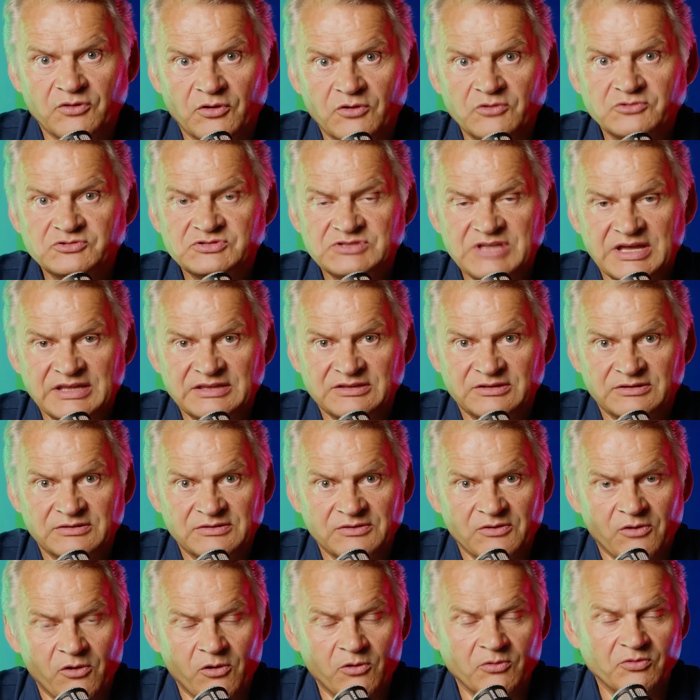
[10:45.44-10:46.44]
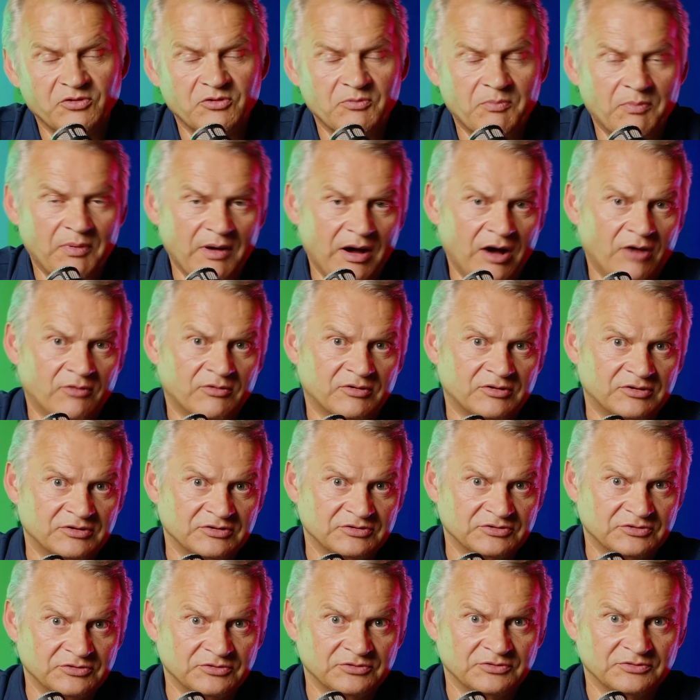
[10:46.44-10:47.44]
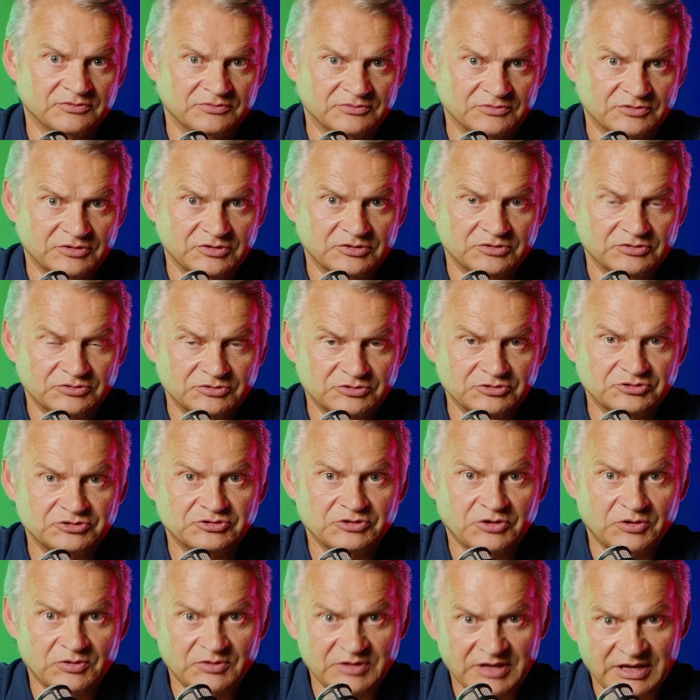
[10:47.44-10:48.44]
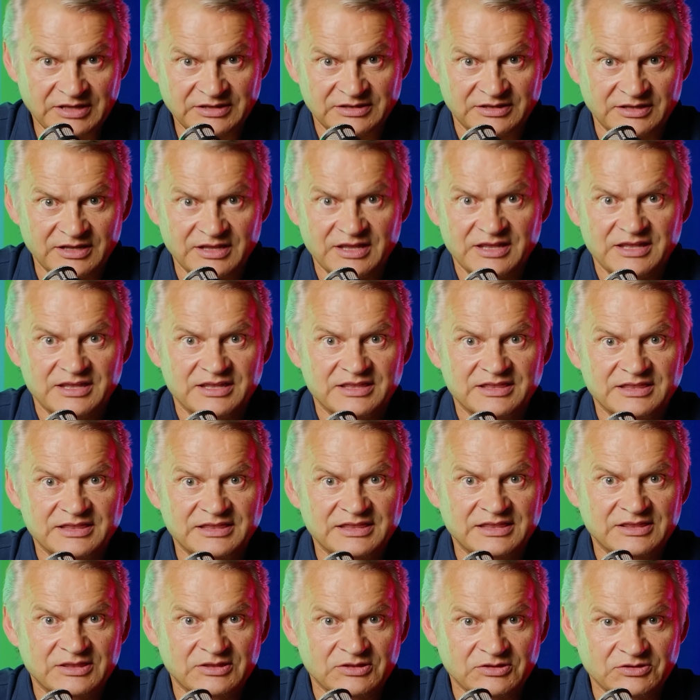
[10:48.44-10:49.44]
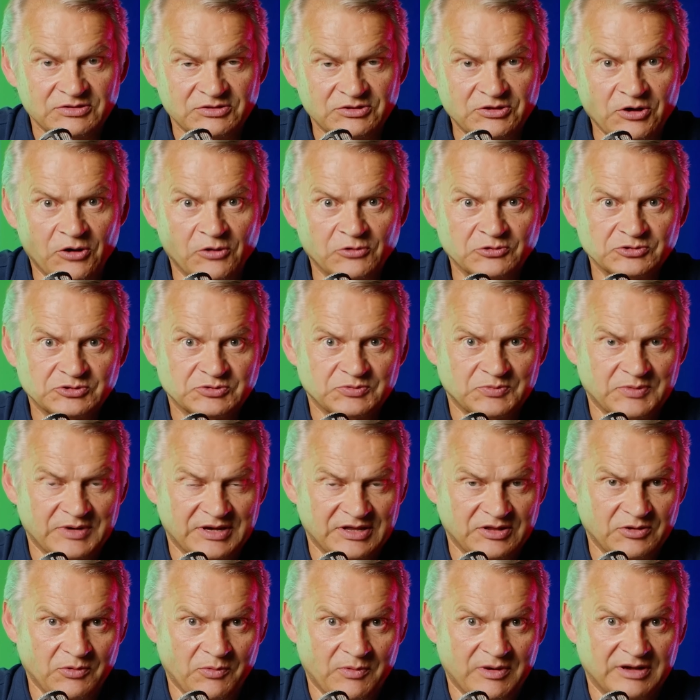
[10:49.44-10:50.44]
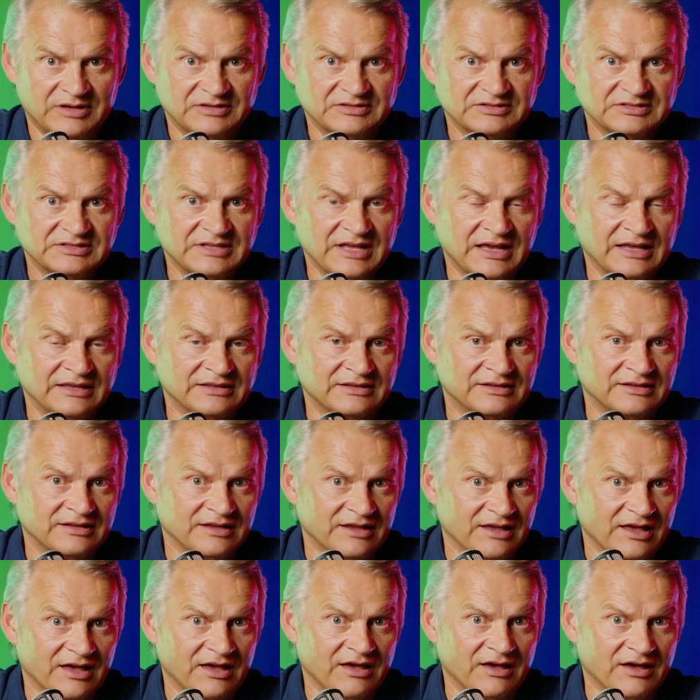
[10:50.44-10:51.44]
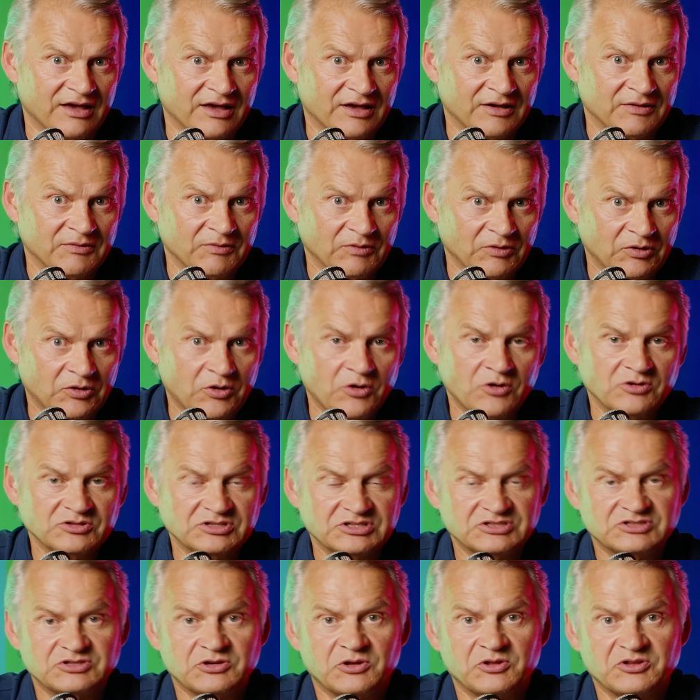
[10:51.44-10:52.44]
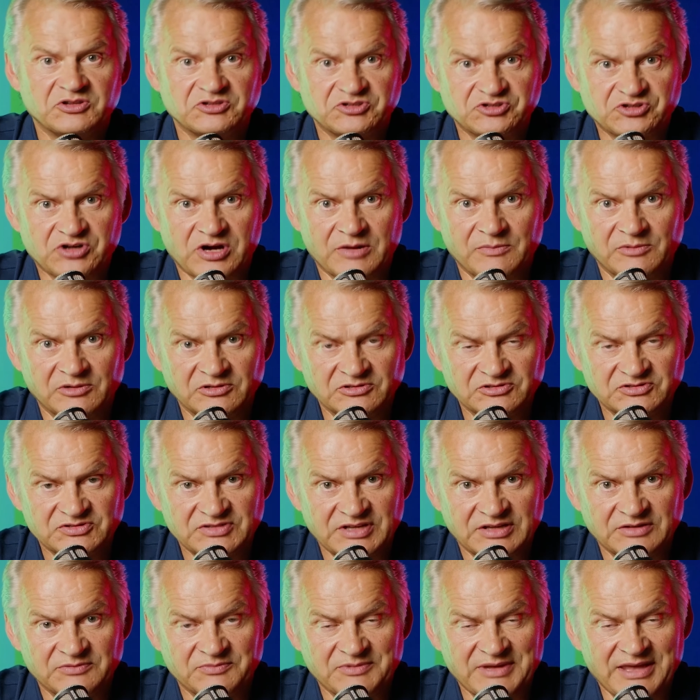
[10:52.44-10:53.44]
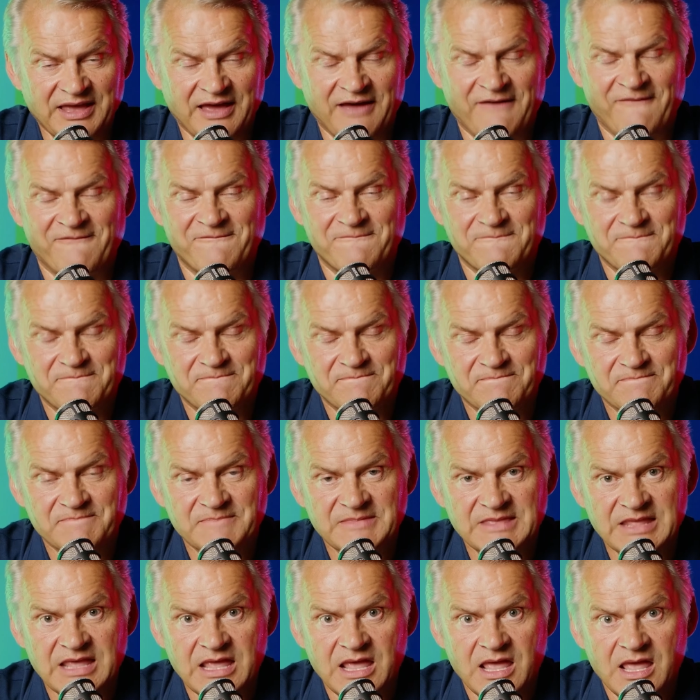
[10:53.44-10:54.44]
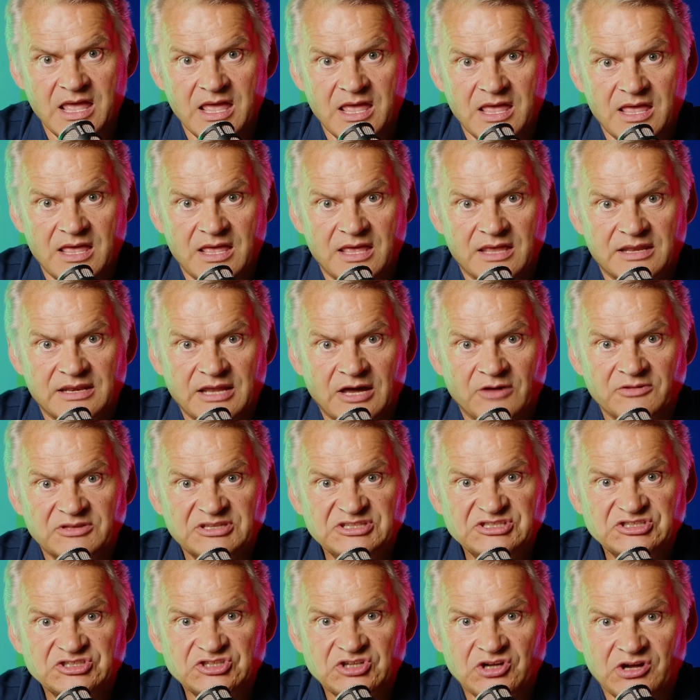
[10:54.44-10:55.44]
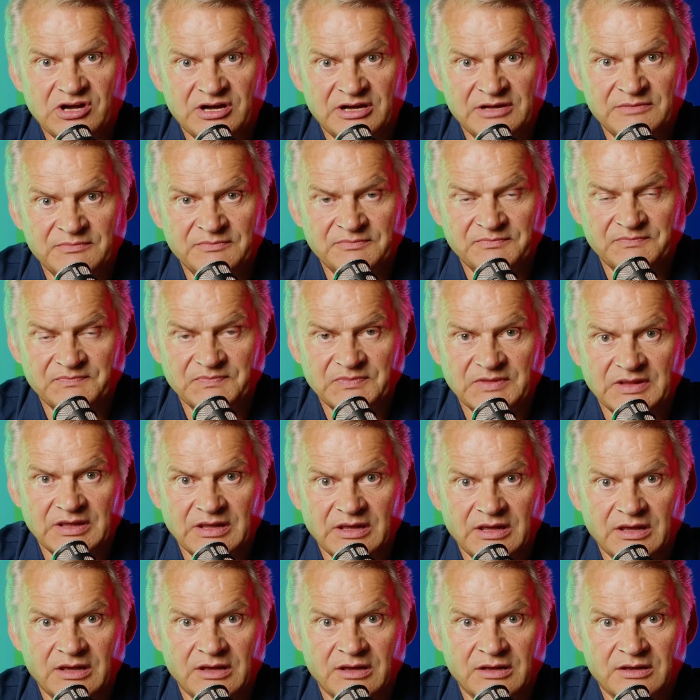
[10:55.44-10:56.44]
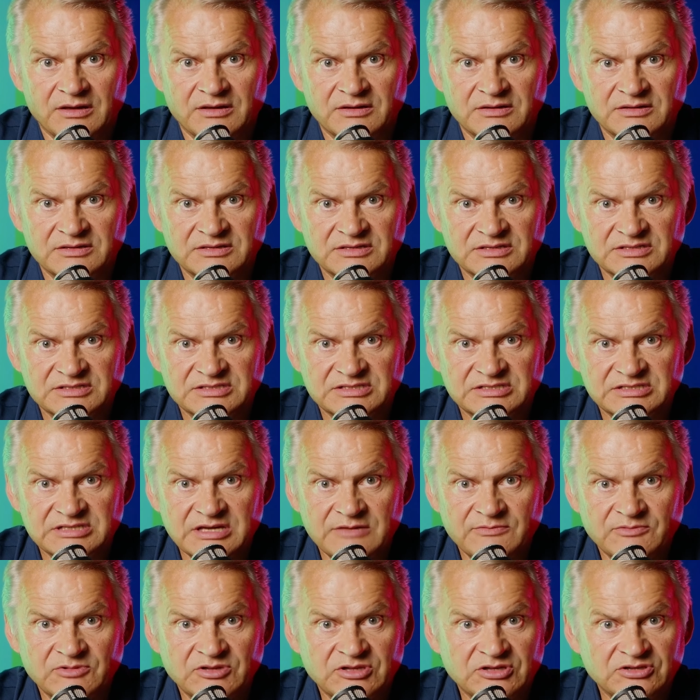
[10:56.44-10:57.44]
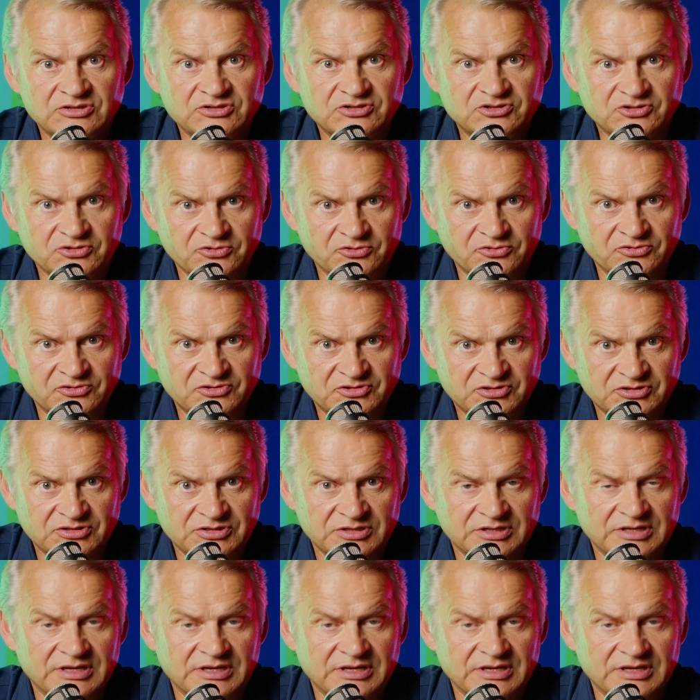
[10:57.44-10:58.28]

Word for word: those that hold the power to to show that those were the ones that uh, causes all the troubles that we have. Now this time, uh, some of the Jews